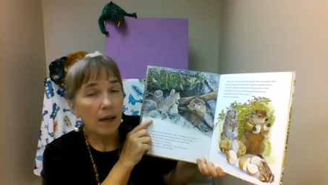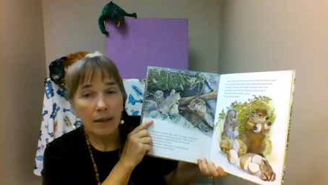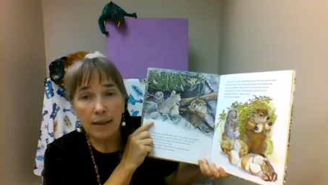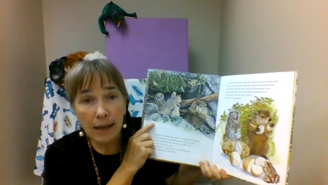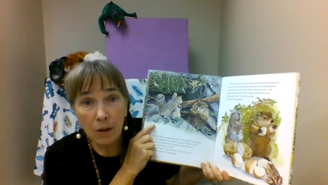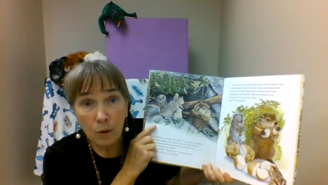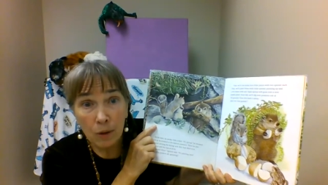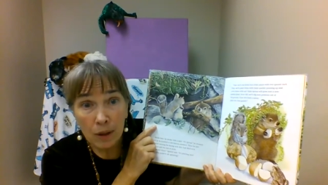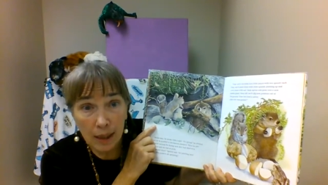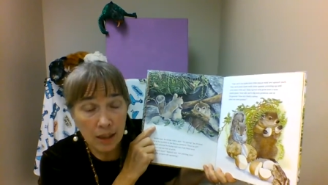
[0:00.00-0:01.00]
Now
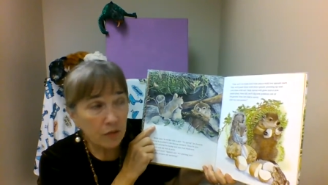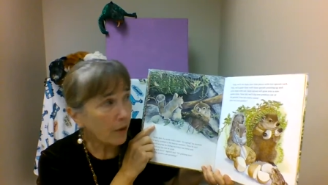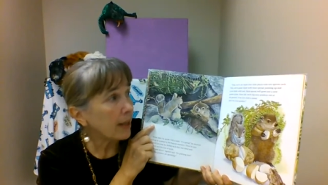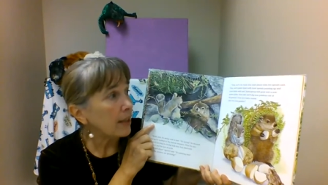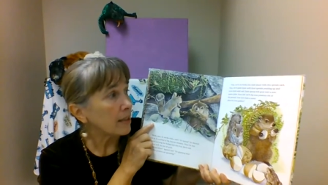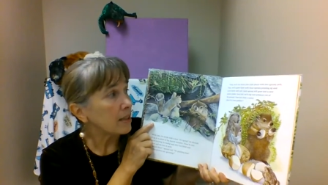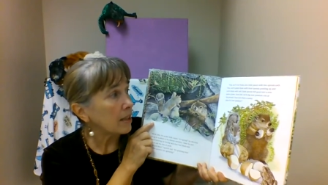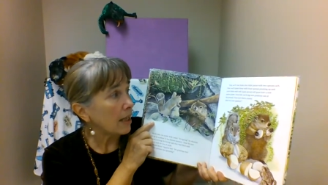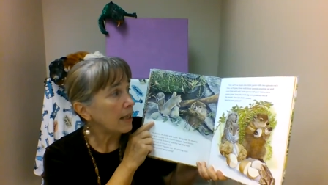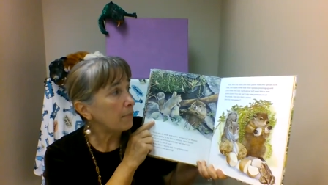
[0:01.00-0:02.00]
let's find a
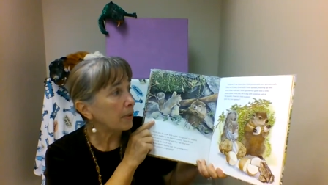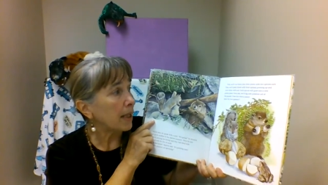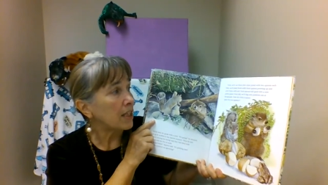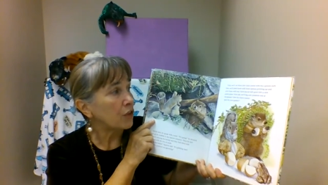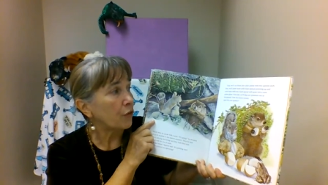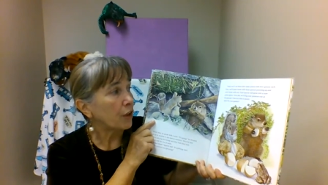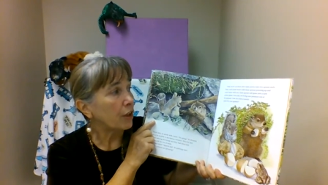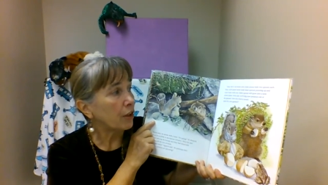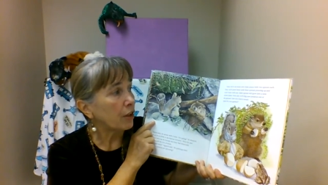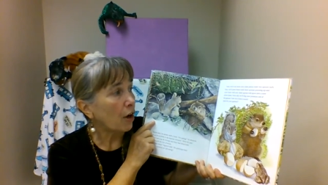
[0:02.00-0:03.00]
sunny place for
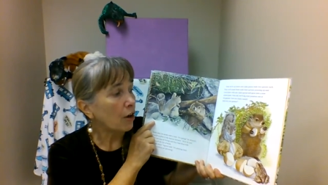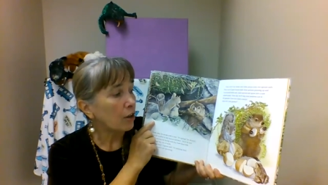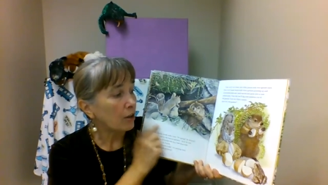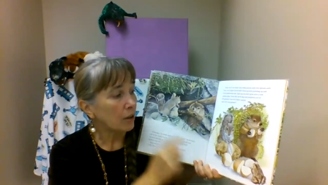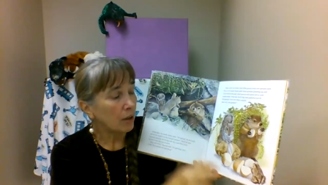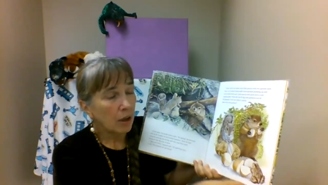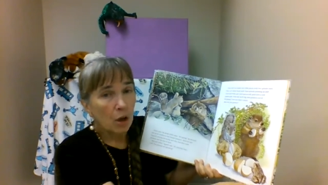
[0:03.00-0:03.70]
your garden.